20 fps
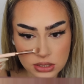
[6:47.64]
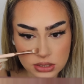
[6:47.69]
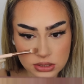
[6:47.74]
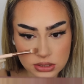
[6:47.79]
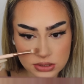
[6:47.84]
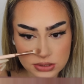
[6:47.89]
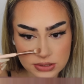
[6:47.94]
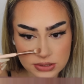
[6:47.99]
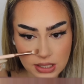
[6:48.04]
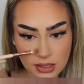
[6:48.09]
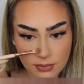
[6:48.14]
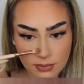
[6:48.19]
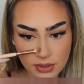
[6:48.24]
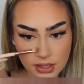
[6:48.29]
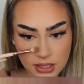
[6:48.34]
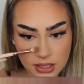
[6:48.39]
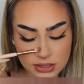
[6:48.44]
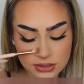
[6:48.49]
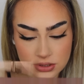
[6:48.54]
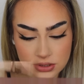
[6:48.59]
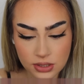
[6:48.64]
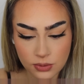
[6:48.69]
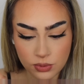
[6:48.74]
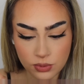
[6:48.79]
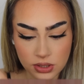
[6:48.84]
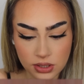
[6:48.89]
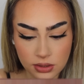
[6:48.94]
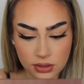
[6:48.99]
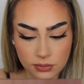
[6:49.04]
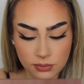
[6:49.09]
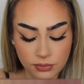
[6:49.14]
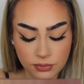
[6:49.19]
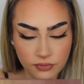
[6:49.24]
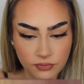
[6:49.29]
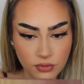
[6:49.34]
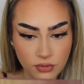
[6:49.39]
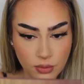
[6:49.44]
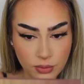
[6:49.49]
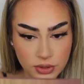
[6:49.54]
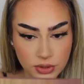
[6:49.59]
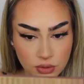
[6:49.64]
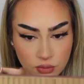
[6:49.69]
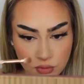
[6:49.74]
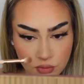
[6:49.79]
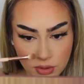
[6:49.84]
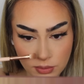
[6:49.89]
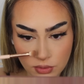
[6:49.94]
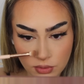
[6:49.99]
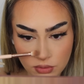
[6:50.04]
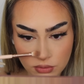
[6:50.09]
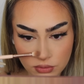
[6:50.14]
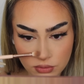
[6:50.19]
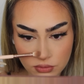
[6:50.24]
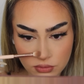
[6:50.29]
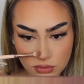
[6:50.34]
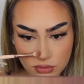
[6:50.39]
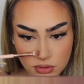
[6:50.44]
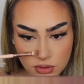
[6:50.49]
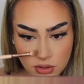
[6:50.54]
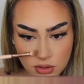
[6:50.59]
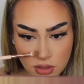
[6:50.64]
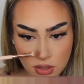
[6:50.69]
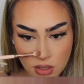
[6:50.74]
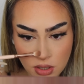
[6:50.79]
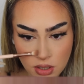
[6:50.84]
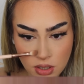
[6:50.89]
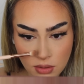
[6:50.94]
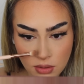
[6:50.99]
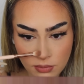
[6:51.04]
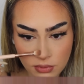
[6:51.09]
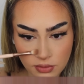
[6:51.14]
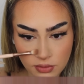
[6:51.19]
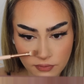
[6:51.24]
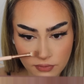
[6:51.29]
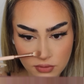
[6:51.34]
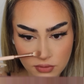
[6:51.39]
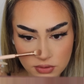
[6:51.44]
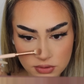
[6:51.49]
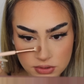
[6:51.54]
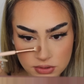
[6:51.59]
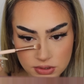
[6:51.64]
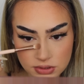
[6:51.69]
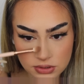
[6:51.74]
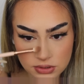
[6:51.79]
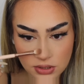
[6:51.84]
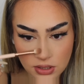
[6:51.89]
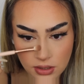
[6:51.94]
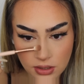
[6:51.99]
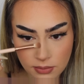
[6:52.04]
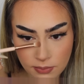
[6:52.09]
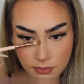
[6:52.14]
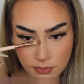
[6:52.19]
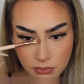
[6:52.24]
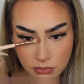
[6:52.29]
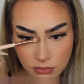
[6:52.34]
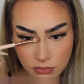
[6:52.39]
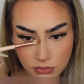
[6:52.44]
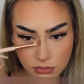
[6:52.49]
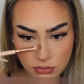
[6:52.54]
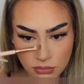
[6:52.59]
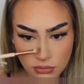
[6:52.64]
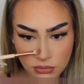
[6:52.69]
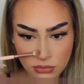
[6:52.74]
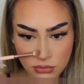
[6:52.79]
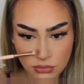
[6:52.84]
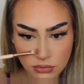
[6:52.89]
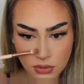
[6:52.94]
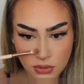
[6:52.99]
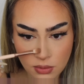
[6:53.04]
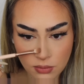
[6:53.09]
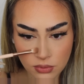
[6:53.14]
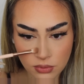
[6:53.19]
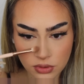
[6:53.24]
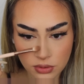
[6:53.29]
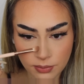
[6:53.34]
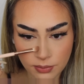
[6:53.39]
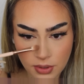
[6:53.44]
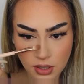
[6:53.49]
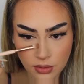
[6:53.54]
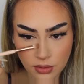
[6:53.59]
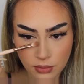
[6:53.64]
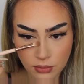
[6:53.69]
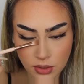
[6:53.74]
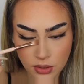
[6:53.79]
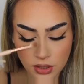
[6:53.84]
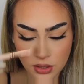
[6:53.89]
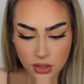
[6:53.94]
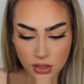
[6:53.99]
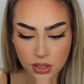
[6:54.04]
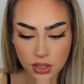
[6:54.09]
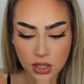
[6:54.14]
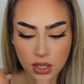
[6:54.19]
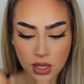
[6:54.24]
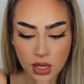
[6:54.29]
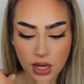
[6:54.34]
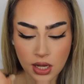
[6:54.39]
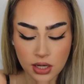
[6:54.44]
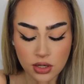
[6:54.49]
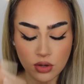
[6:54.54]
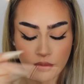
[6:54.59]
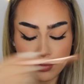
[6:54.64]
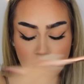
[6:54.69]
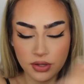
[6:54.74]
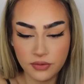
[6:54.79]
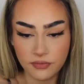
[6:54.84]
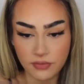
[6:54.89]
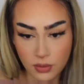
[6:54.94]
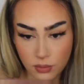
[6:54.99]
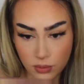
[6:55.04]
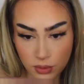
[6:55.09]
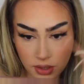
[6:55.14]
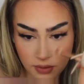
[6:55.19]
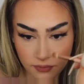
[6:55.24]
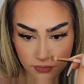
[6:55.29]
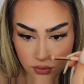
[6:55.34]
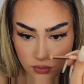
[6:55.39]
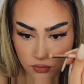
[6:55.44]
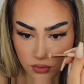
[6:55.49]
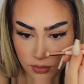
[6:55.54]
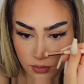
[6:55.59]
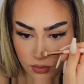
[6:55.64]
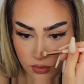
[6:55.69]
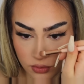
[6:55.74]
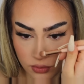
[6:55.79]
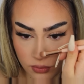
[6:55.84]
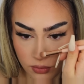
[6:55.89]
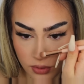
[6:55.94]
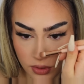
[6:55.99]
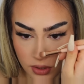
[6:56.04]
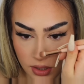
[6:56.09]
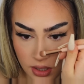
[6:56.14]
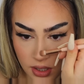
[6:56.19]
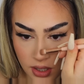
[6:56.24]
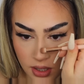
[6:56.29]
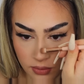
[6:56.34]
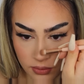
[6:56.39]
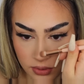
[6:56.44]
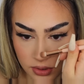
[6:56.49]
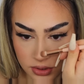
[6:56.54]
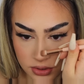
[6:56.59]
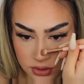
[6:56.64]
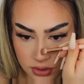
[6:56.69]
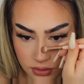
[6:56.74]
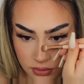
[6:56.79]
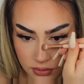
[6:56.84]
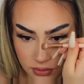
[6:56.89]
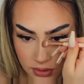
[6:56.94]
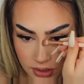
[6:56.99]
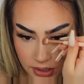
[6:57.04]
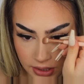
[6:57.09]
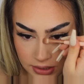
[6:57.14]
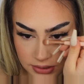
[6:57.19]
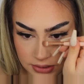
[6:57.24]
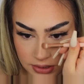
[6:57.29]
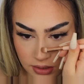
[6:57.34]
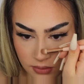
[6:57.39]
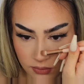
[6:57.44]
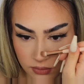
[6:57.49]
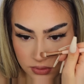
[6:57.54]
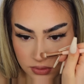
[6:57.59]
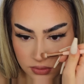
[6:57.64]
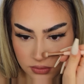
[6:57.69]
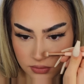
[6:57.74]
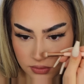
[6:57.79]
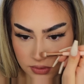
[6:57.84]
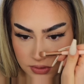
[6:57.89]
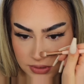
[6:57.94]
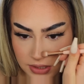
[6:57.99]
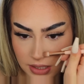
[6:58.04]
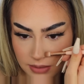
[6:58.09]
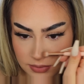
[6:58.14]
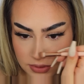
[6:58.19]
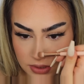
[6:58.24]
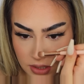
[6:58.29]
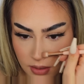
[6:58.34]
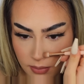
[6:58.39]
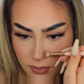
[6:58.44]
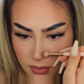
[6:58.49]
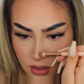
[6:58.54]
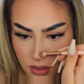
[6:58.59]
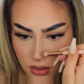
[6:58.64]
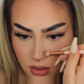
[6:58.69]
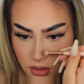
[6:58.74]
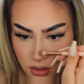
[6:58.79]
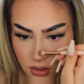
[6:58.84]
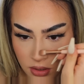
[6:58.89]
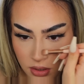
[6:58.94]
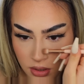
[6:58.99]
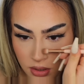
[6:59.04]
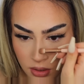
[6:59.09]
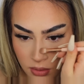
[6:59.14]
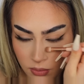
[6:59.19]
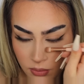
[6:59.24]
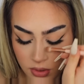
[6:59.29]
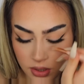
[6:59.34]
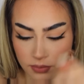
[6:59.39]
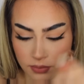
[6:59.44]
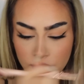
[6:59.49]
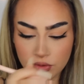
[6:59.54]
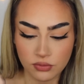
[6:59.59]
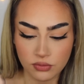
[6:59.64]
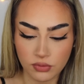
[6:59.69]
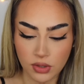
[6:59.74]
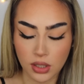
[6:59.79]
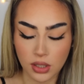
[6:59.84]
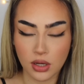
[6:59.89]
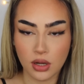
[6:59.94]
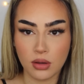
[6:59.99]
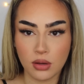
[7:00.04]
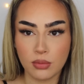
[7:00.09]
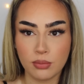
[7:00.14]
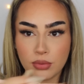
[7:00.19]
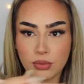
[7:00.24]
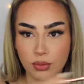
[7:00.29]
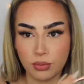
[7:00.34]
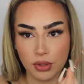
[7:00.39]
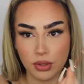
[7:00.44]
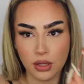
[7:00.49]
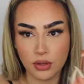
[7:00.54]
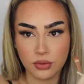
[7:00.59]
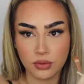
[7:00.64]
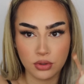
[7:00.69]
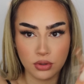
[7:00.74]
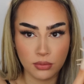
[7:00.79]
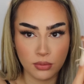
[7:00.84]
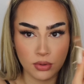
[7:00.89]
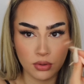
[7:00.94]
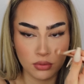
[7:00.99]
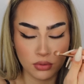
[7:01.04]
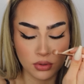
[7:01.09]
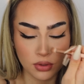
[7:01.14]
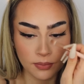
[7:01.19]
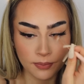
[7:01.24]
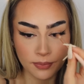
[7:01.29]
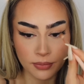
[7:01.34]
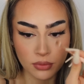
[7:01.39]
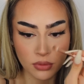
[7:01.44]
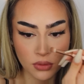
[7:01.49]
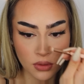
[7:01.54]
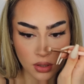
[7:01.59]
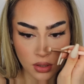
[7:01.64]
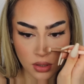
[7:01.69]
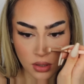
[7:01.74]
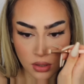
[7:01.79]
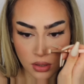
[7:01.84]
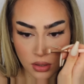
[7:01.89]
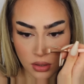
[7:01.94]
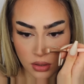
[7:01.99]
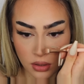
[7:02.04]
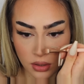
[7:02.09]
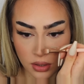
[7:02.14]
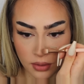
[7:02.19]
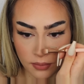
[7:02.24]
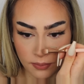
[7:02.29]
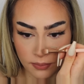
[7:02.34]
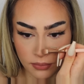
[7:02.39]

same lines that we did before with the cream contour, but of course this time with the powder one. And normally if I wouldn't have the cream contour one, I would let you, like I said, would do the same step what I'm doing right now, but without the cream contour. Okay,